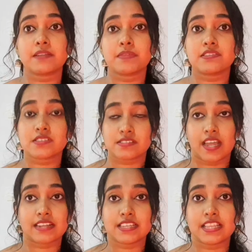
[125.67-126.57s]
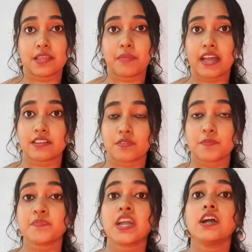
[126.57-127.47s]
be distracting in the background.
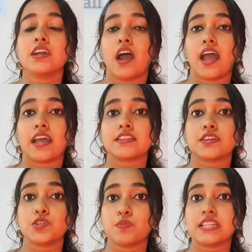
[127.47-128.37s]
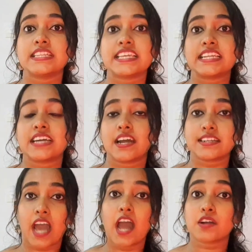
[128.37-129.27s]
And you will need a
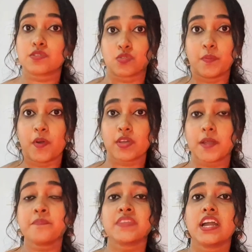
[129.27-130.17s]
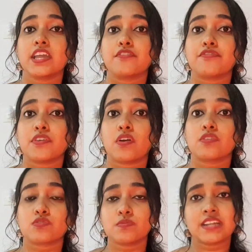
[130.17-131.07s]
dark room. Okay, if your
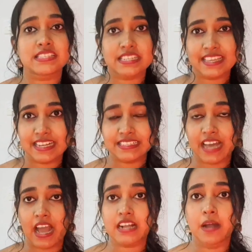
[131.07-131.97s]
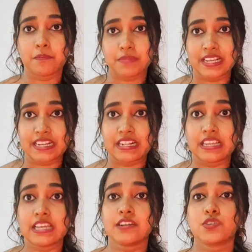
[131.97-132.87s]
room doesn't get dark
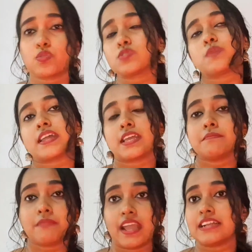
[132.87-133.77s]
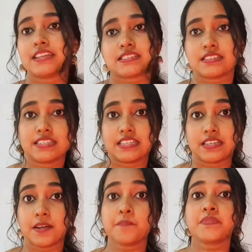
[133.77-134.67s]
completely, don't worry, mine doesn't either.